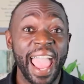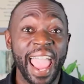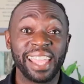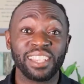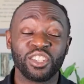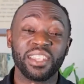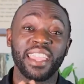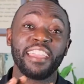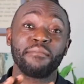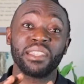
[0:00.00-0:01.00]
And she
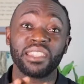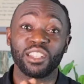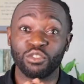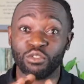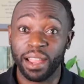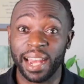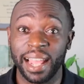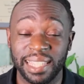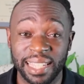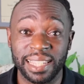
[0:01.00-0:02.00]
gave me such great
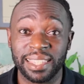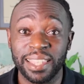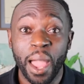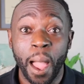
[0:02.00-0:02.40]
ideas